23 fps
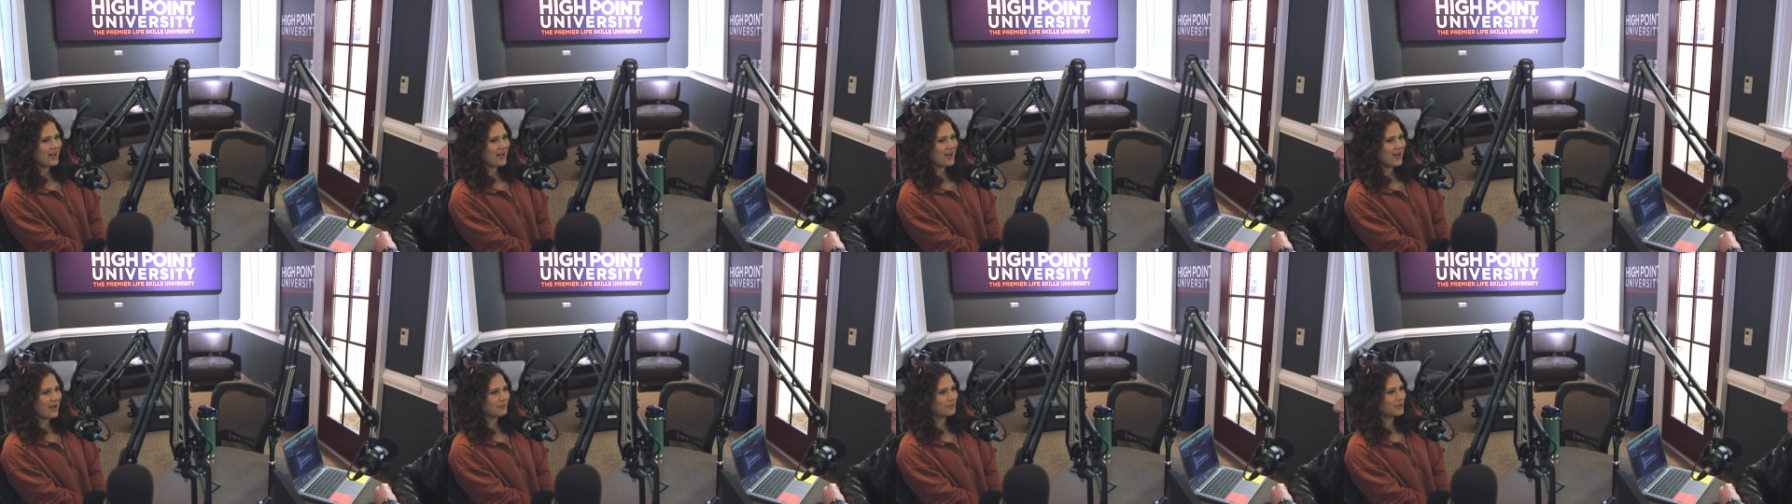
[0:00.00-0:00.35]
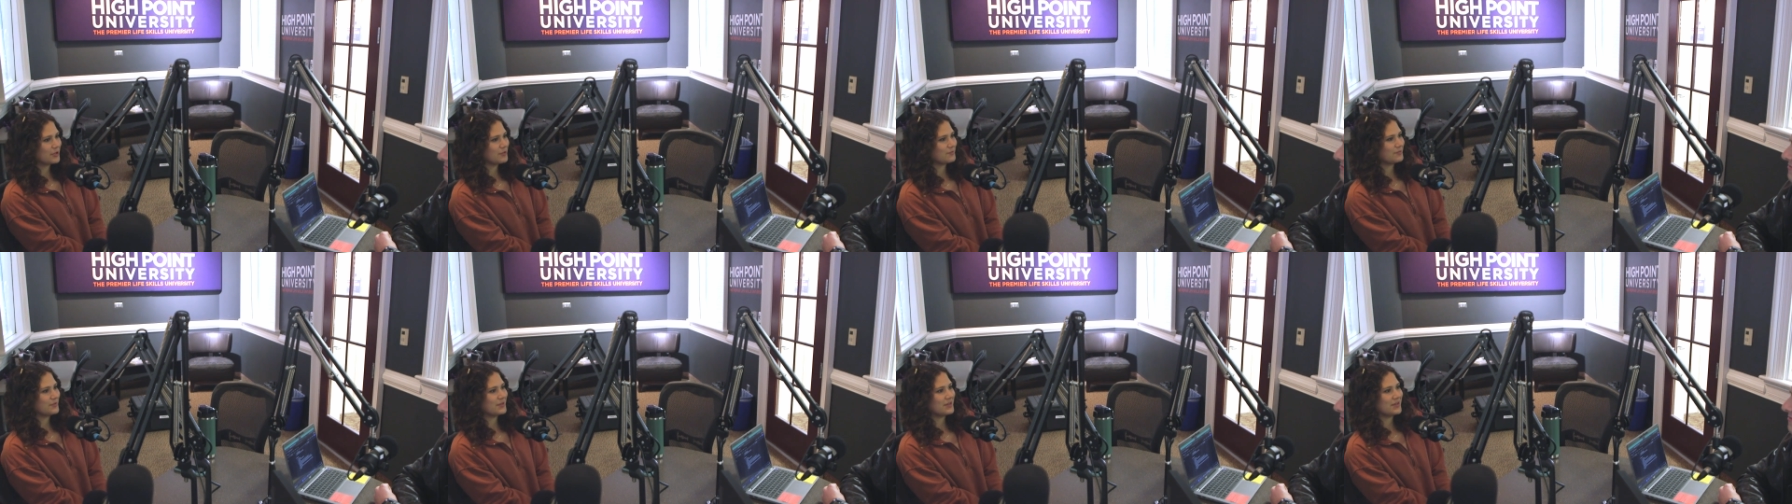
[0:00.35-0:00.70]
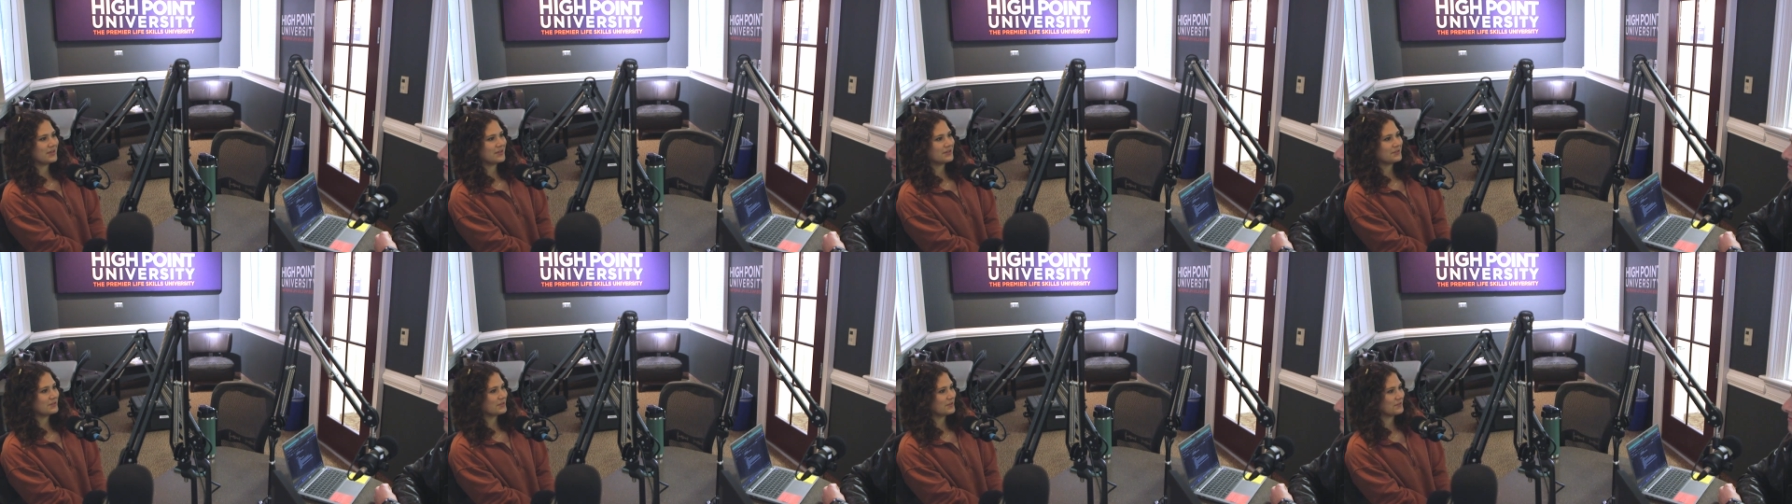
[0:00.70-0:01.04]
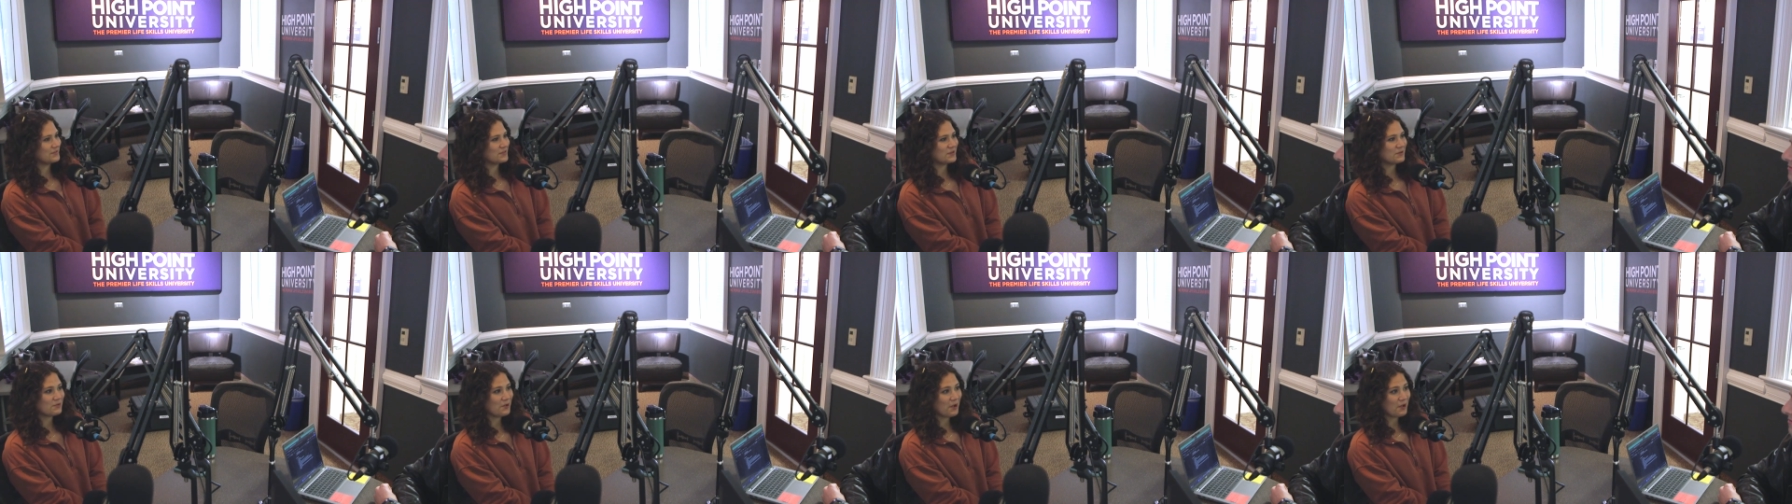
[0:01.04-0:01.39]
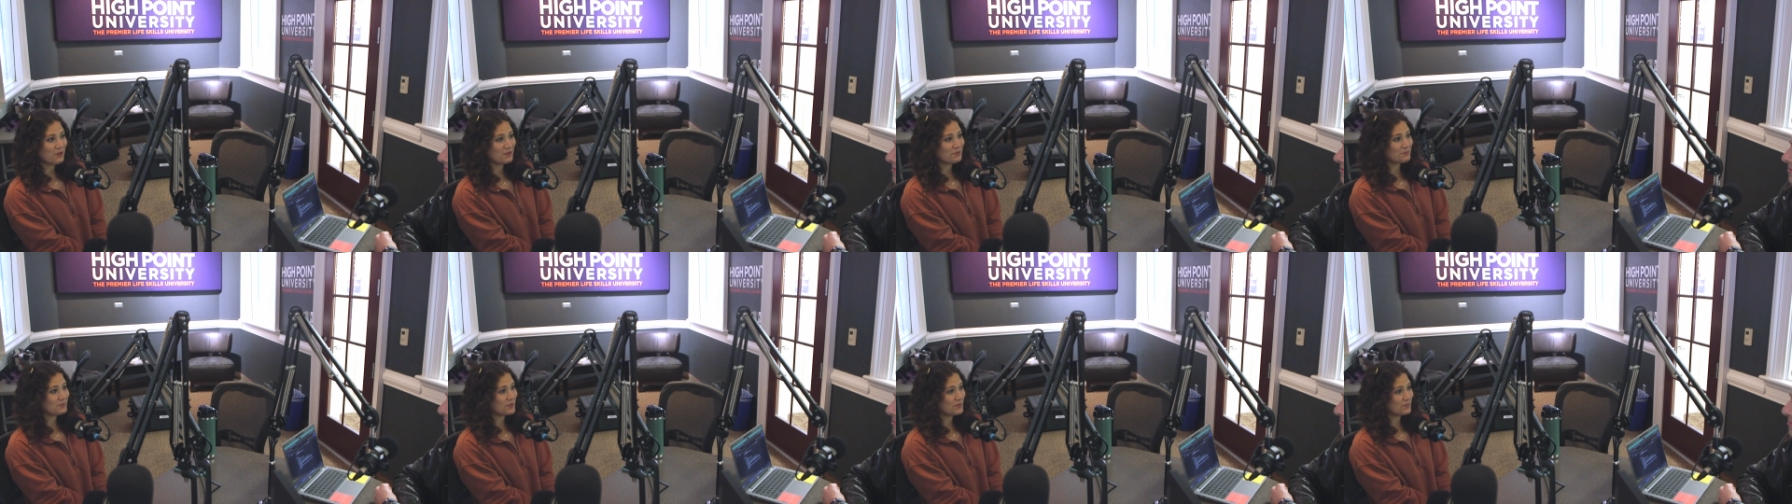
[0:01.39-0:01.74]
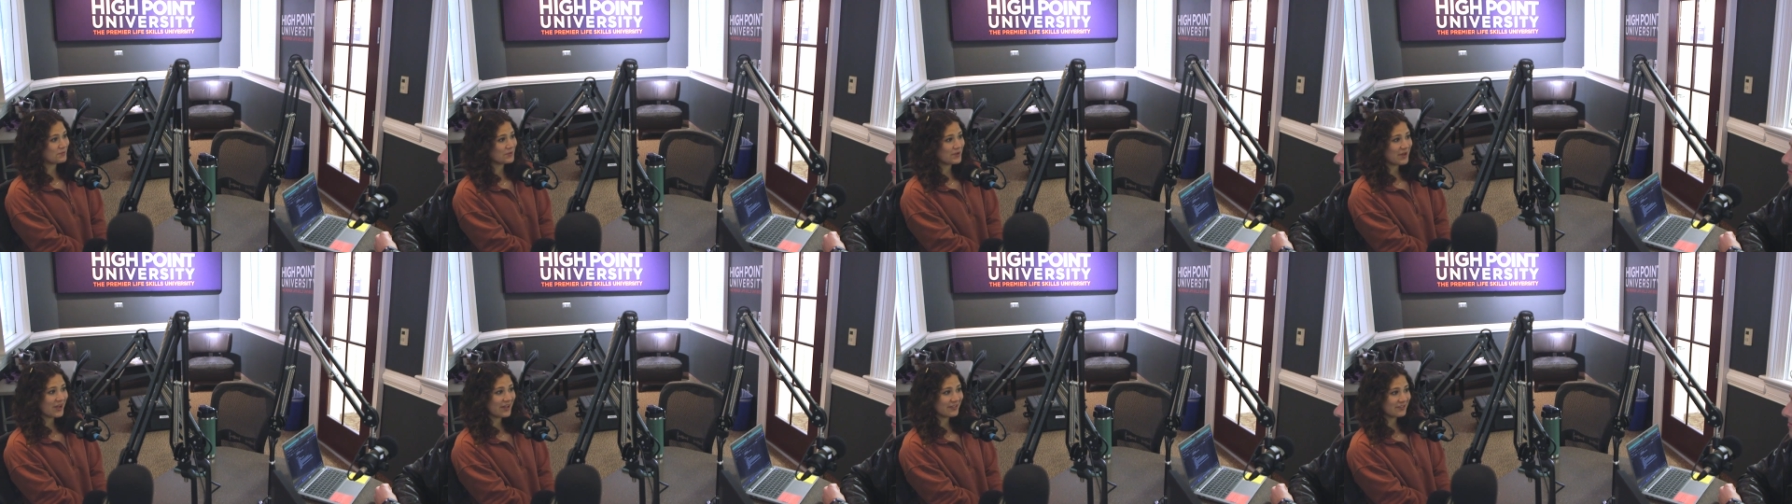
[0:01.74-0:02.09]
I'm going to be leaving a lot of
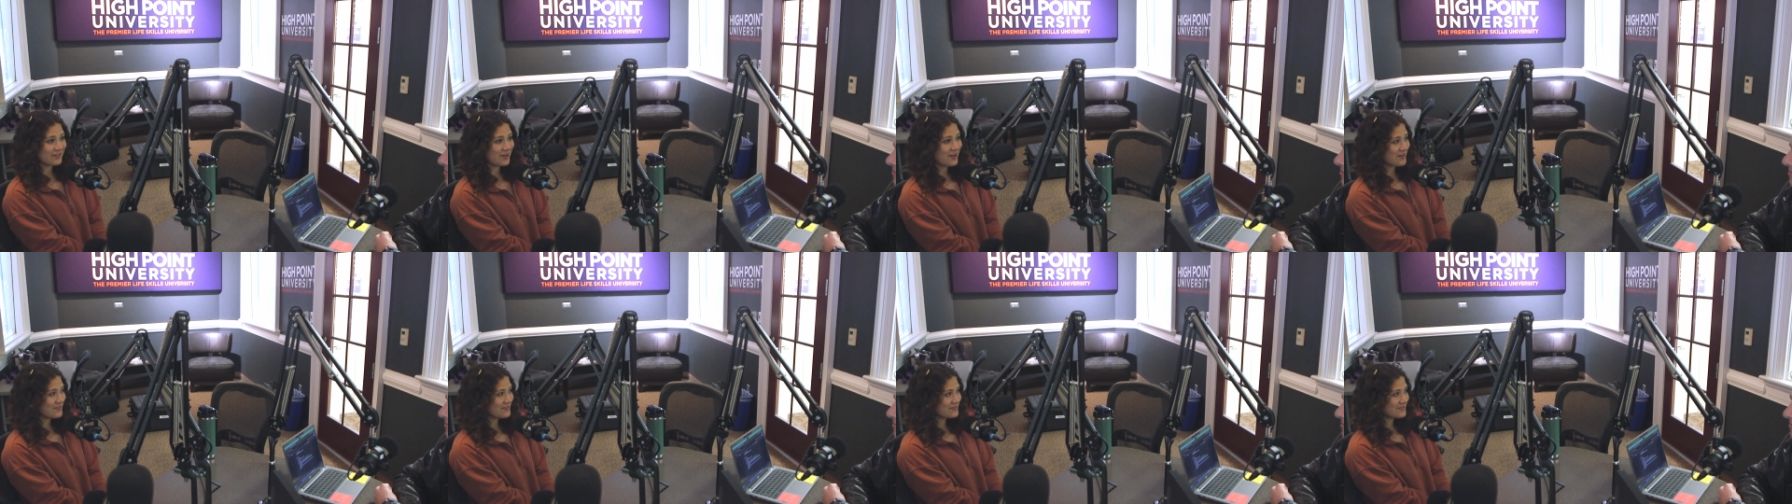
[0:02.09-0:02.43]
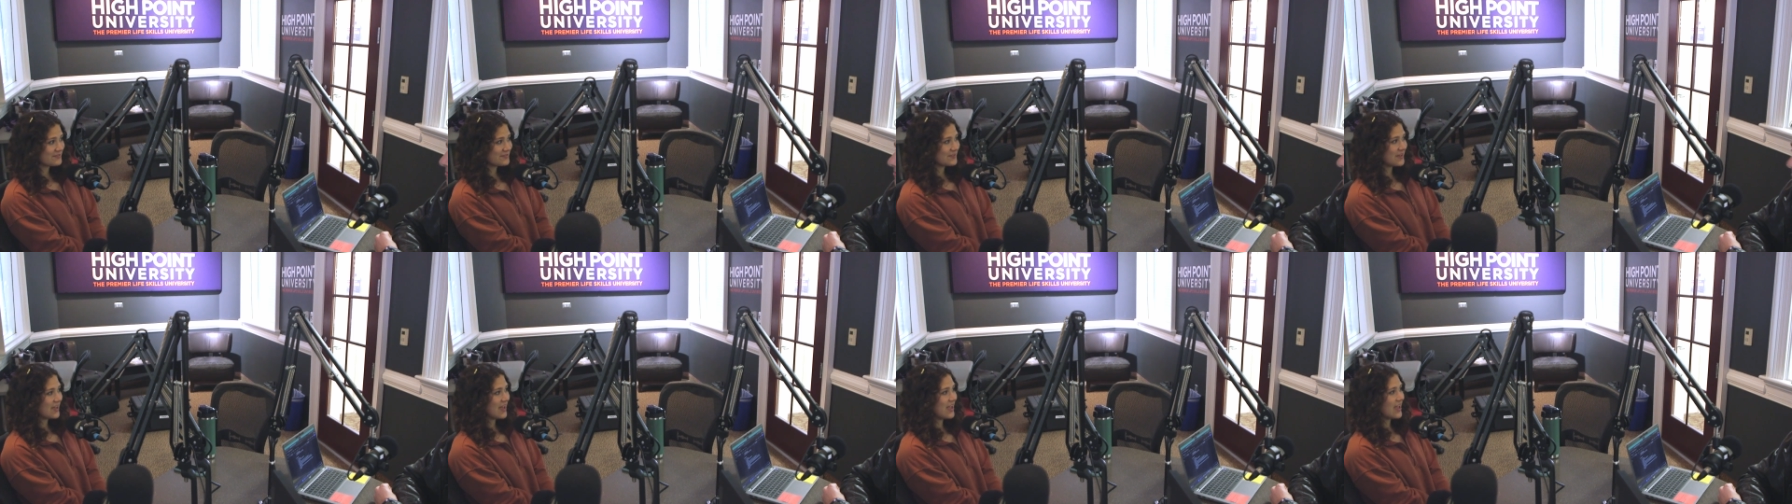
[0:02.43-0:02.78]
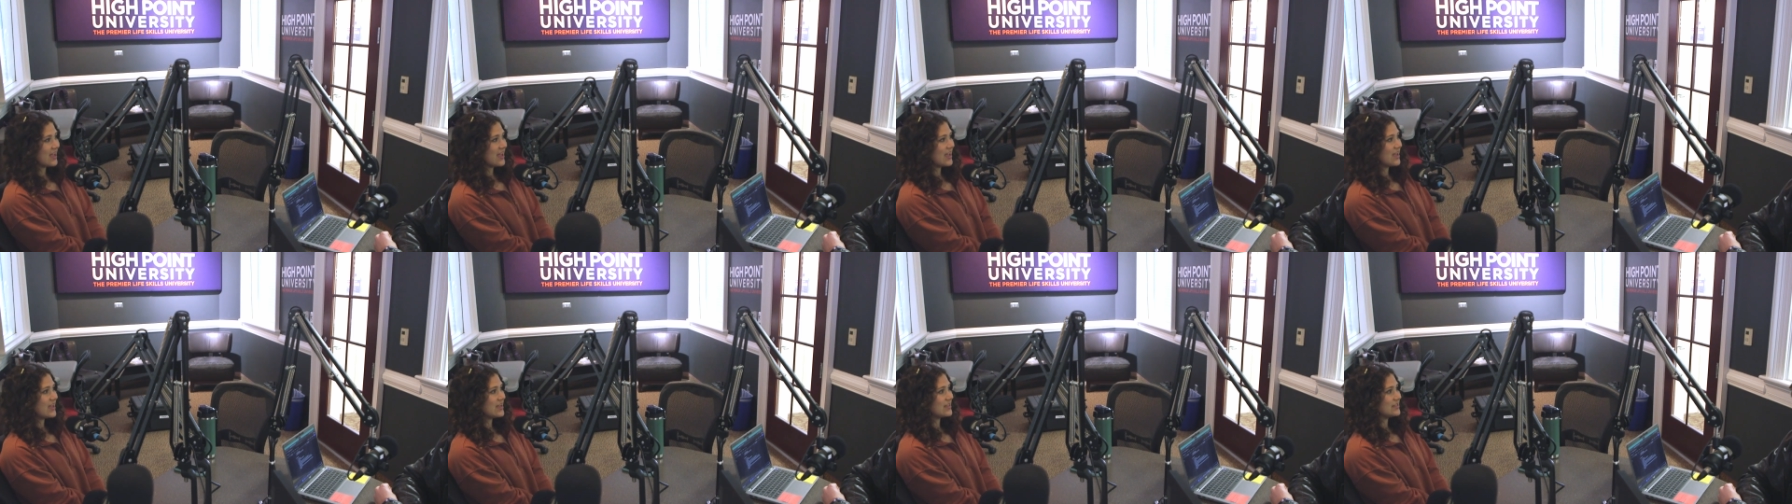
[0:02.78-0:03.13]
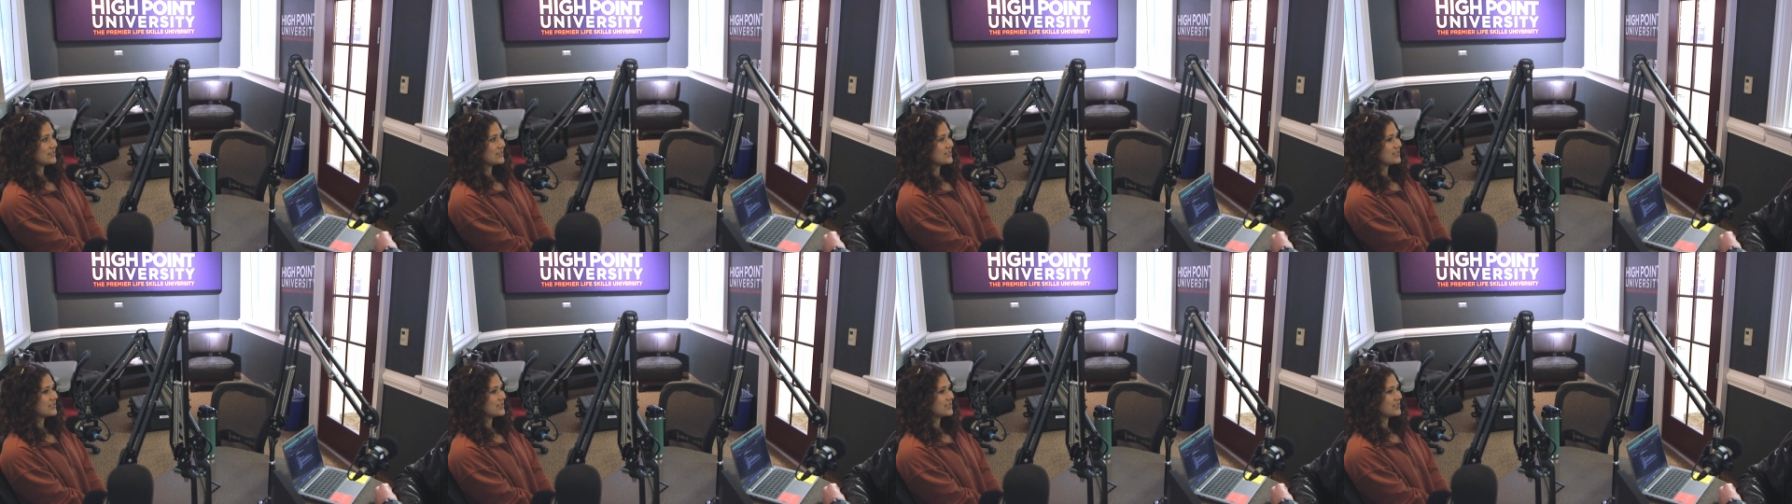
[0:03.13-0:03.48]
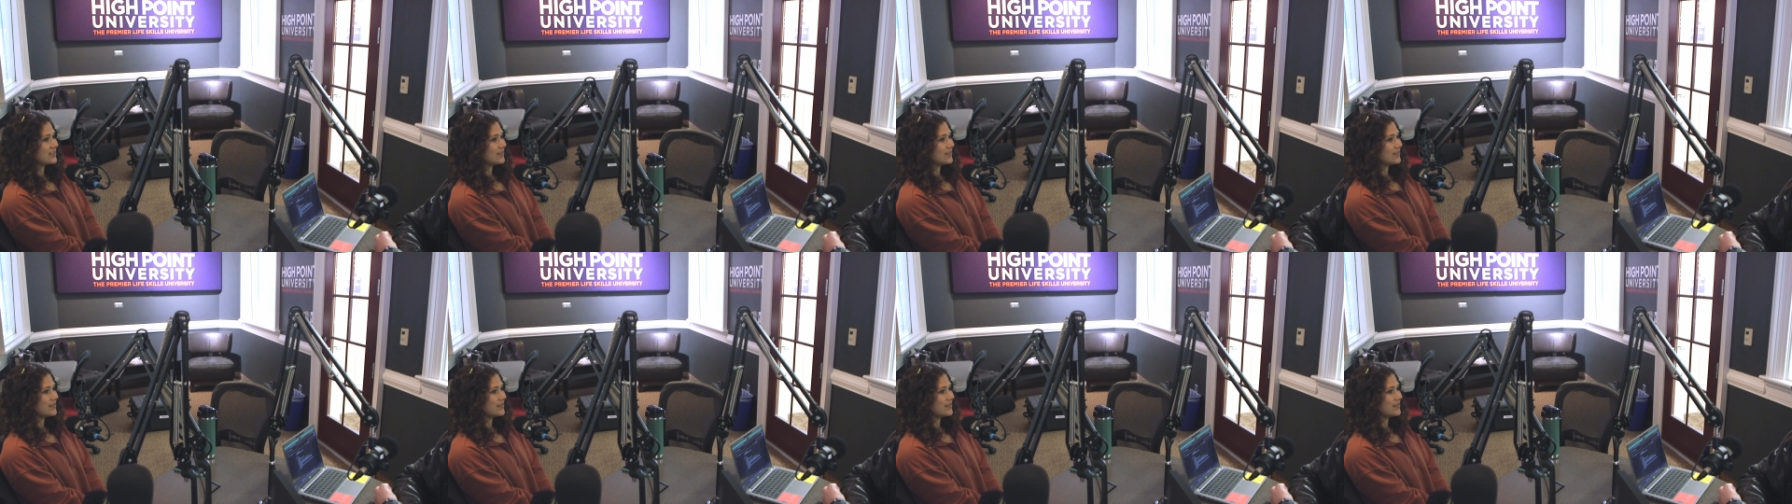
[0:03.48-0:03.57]
people I love and